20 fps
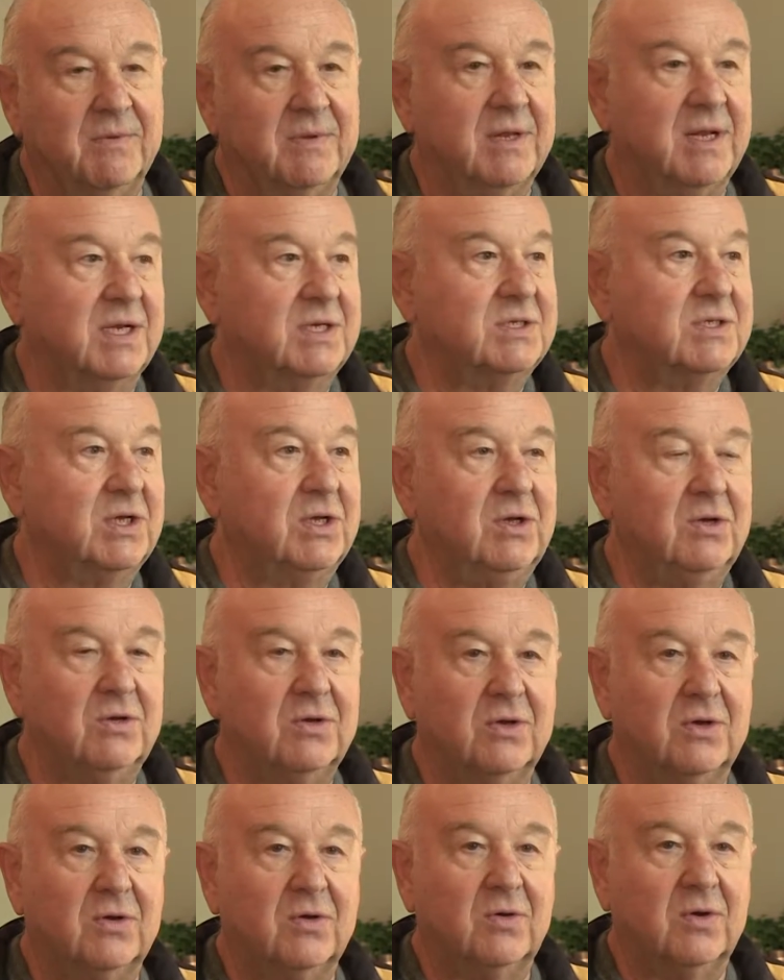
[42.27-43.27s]
The next thing you
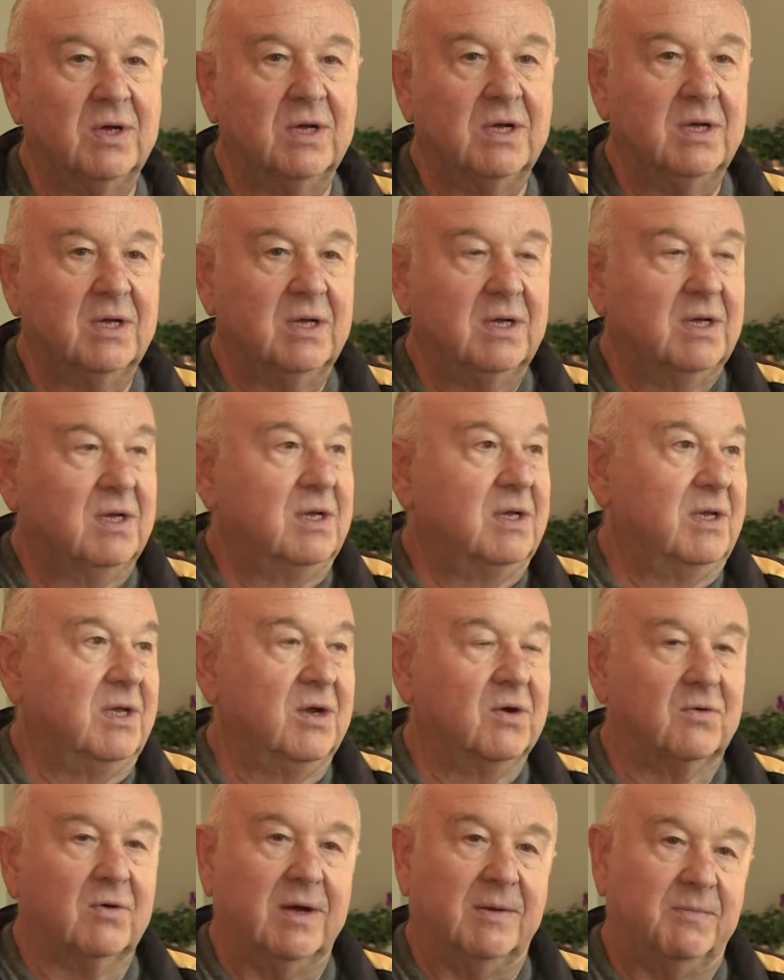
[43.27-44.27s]
know,
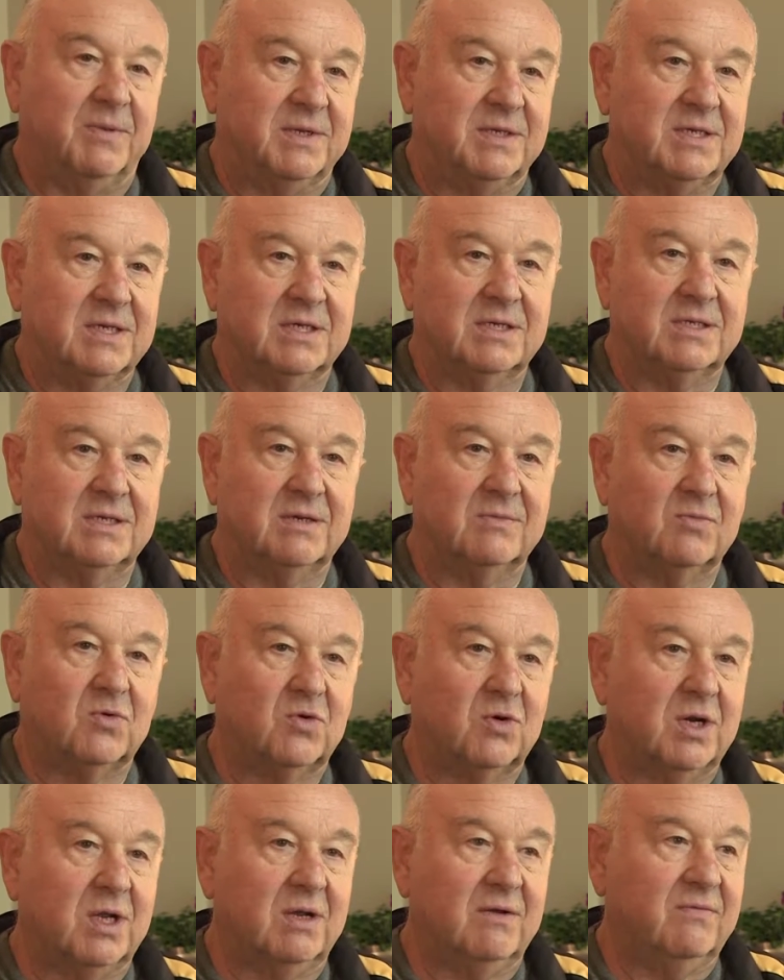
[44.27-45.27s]
you're up at 6 in the
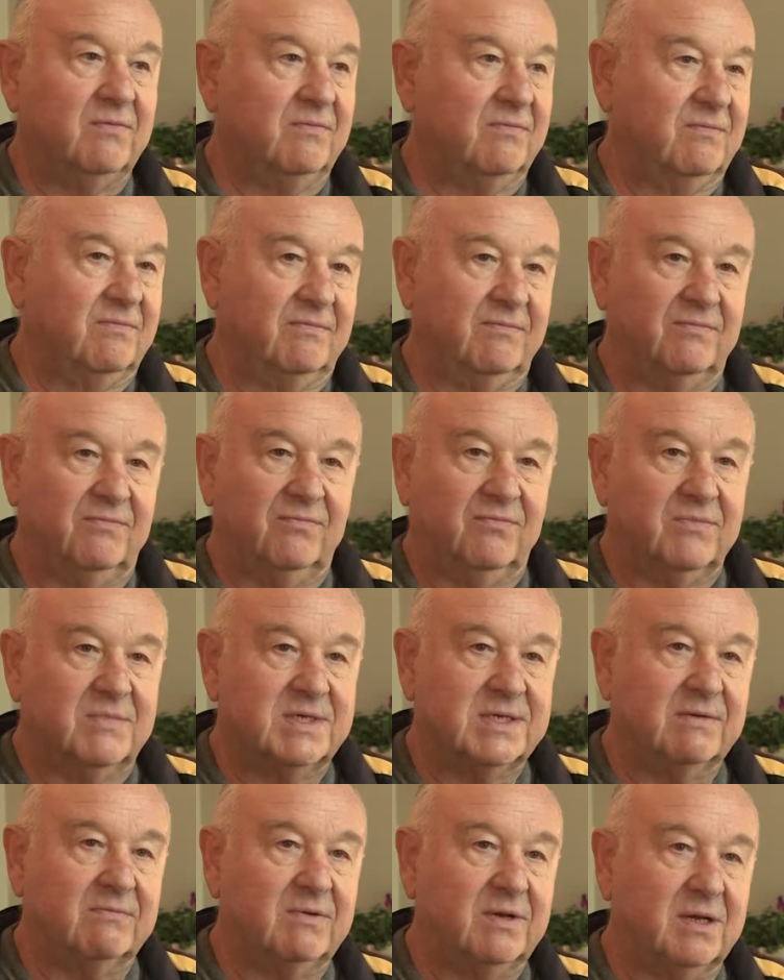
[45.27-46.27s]
morning,
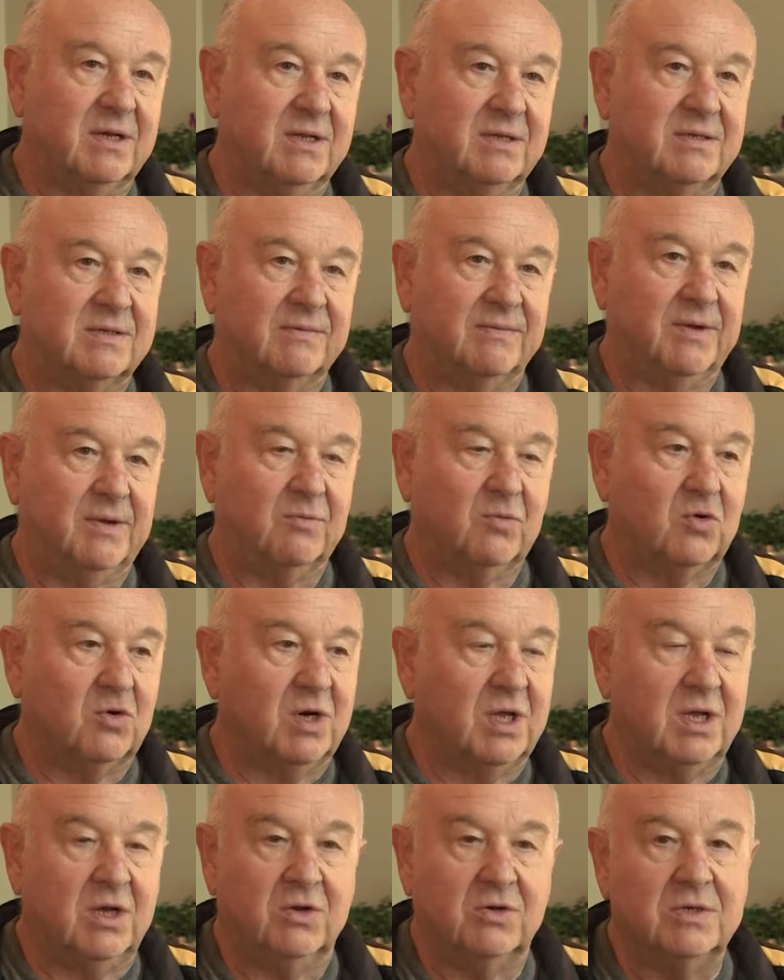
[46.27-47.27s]
7 in the
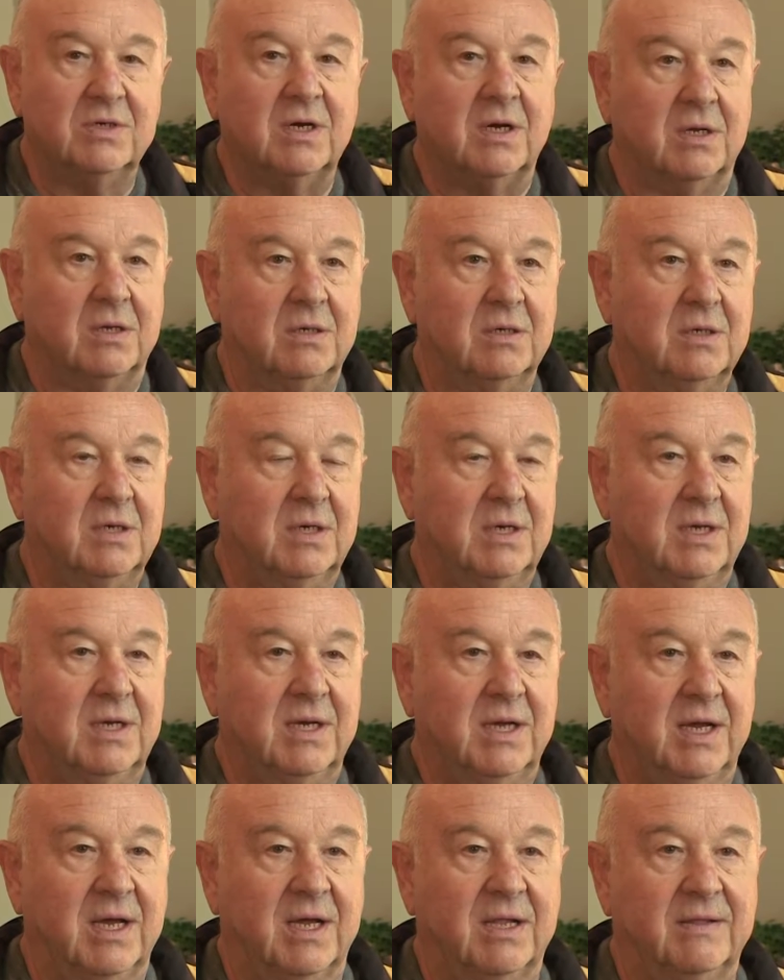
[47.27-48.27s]
morning, you're done.
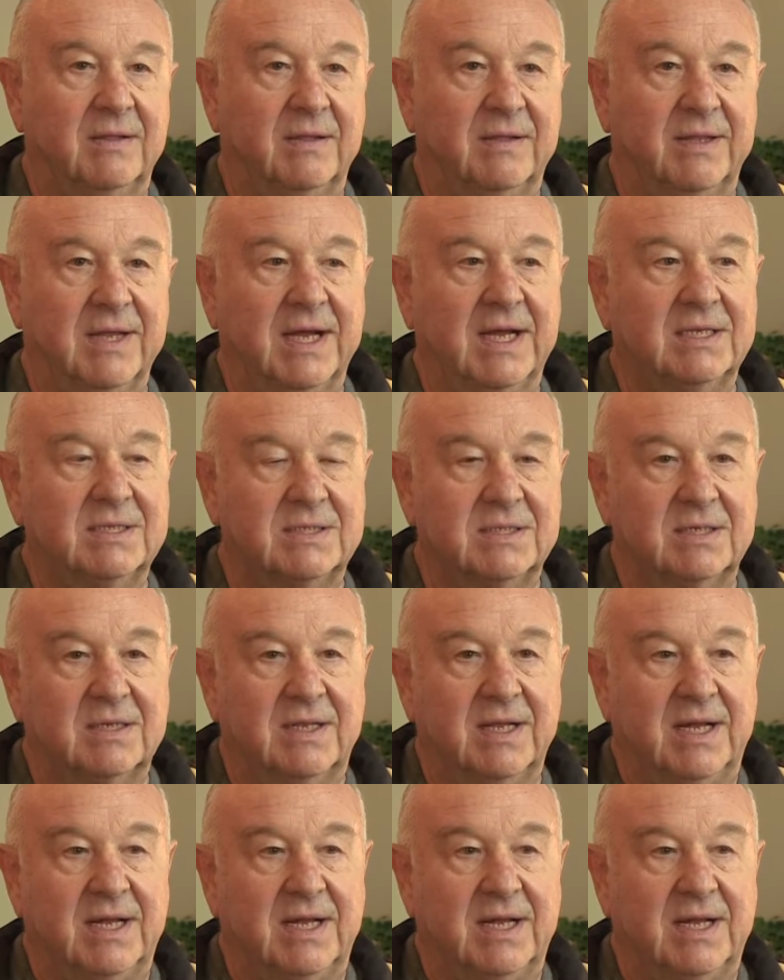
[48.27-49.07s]
And that's